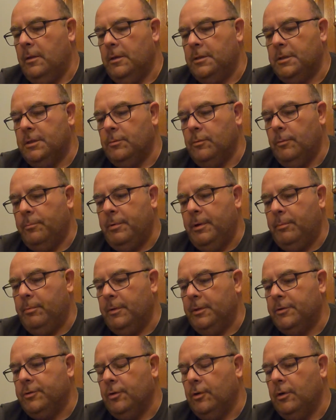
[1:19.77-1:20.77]
This is what
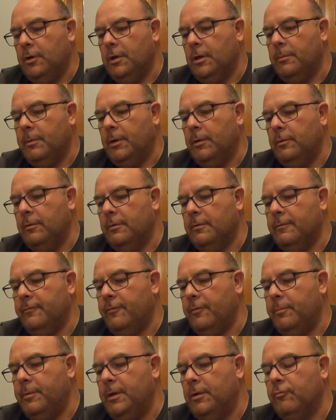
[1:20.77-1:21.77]
people are talking about
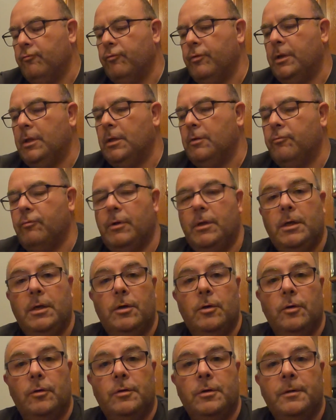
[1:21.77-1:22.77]
for being really,
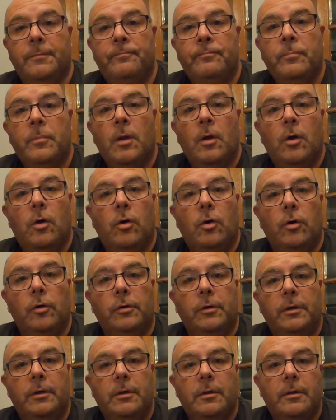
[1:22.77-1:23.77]
really good
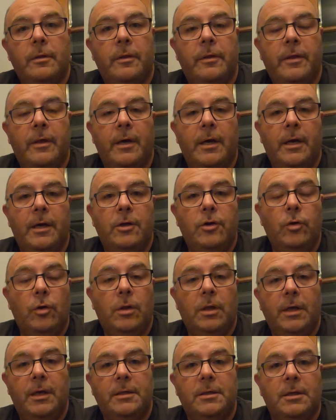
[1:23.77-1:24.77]
on the
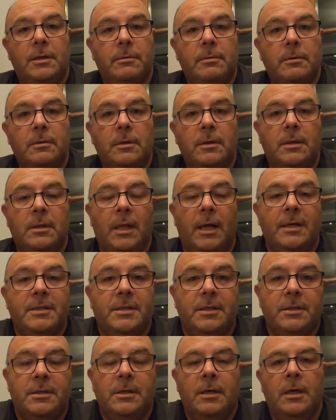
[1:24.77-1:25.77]
nucleated
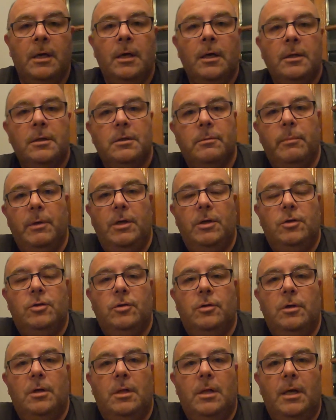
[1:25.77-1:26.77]
glasses, to make
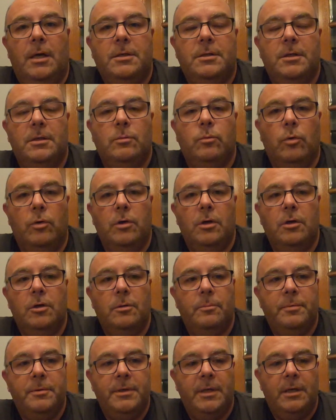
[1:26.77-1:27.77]
sure your glass is
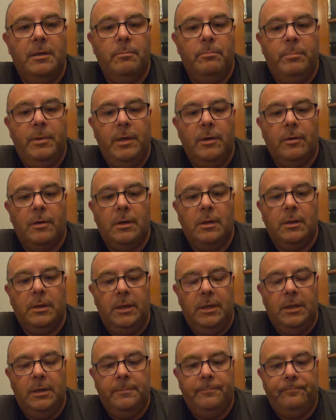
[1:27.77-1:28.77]
100% beer
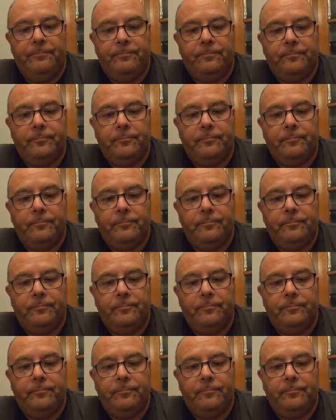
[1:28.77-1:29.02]
clean.